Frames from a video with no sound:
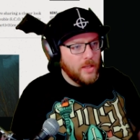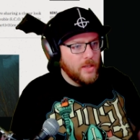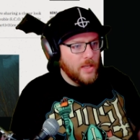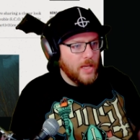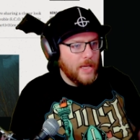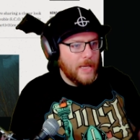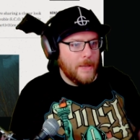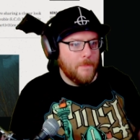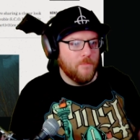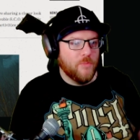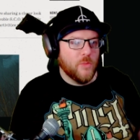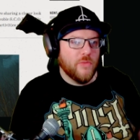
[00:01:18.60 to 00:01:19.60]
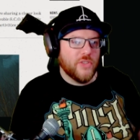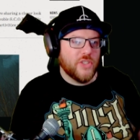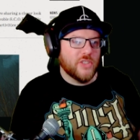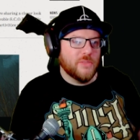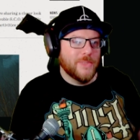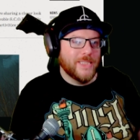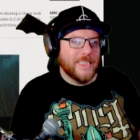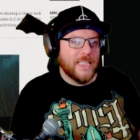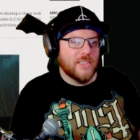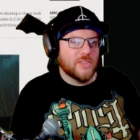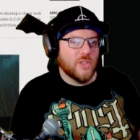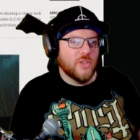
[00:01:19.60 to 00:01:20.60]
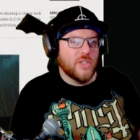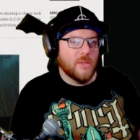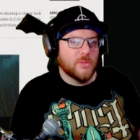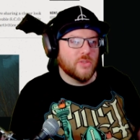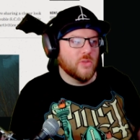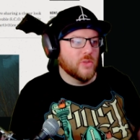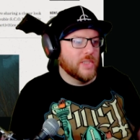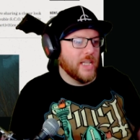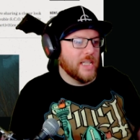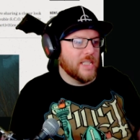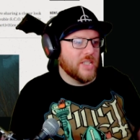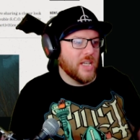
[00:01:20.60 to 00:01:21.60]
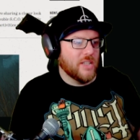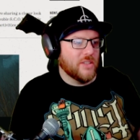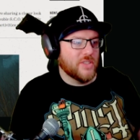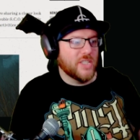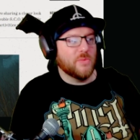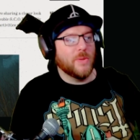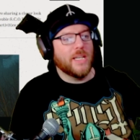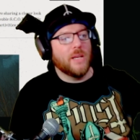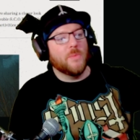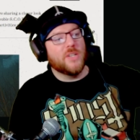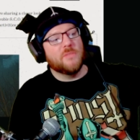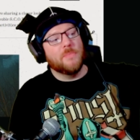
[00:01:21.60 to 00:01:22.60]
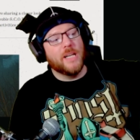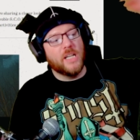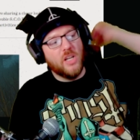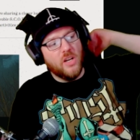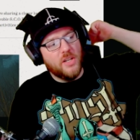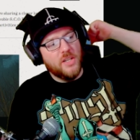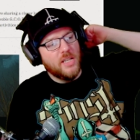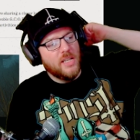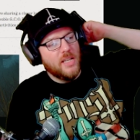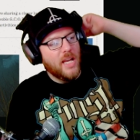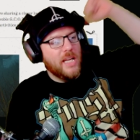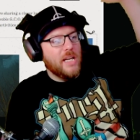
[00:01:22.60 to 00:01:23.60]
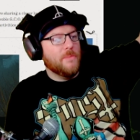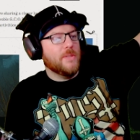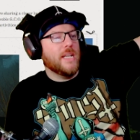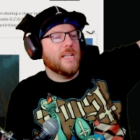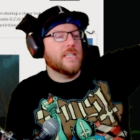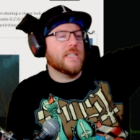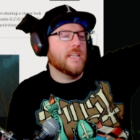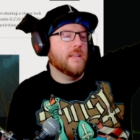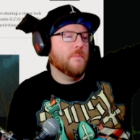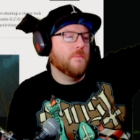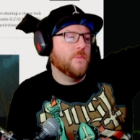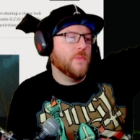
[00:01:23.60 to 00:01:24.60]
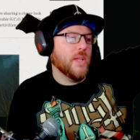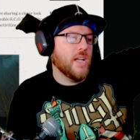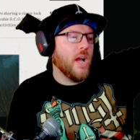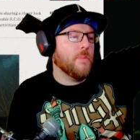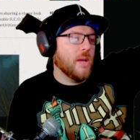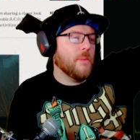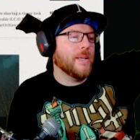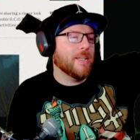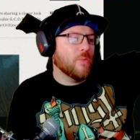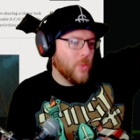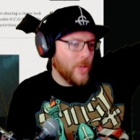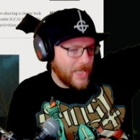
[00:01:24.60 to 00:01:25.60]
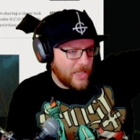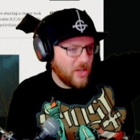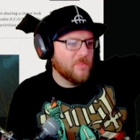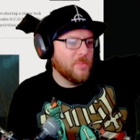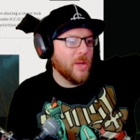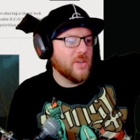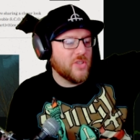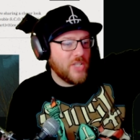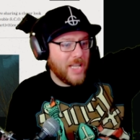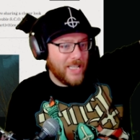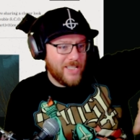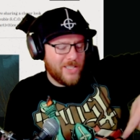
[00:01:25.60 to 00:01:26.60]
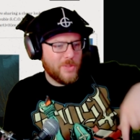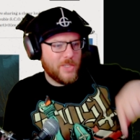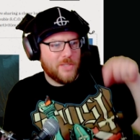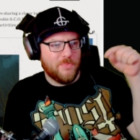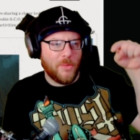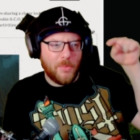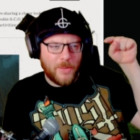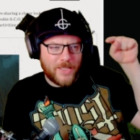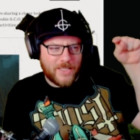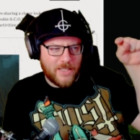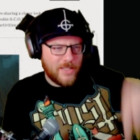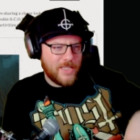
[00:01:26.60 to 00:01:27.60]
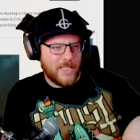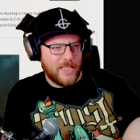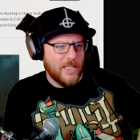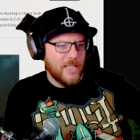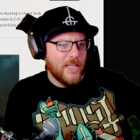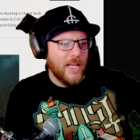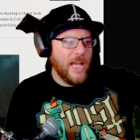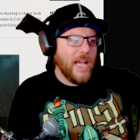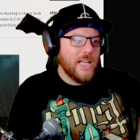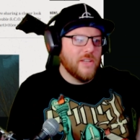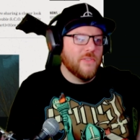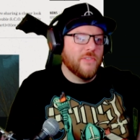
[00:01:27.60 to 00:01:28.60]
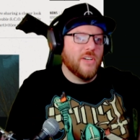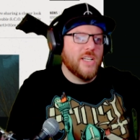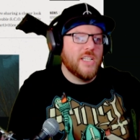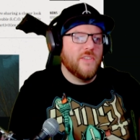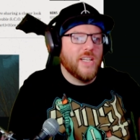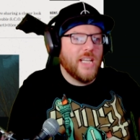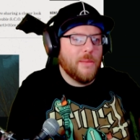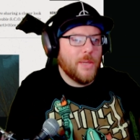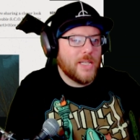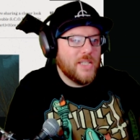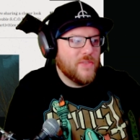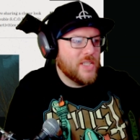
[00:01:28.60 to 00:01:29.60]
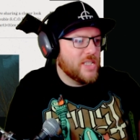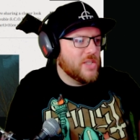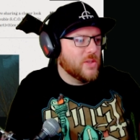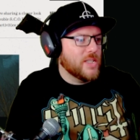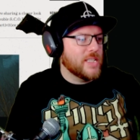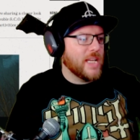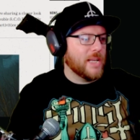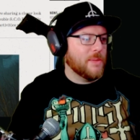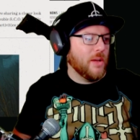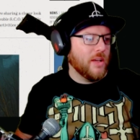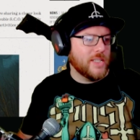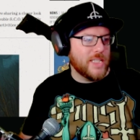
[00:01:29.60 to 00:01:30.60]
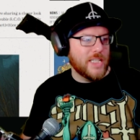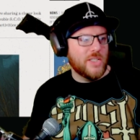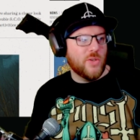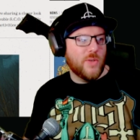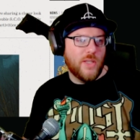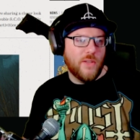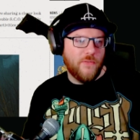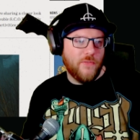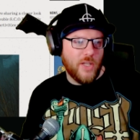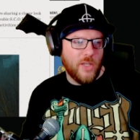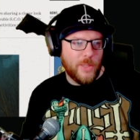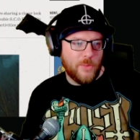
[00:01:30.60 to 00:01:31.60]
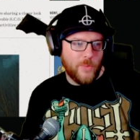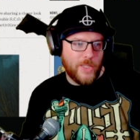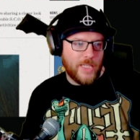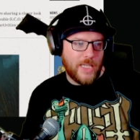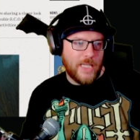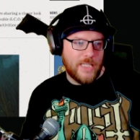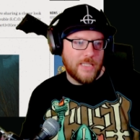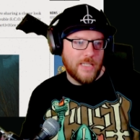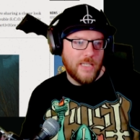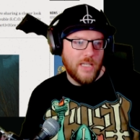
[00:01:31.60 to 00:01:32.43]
We've also got some details on double score daily challenges this weekend, which has been and gone. An update, an upcoming week of bonus challenges, which is probably starting, and a variety of in-game activities you can take part in during the following weekend.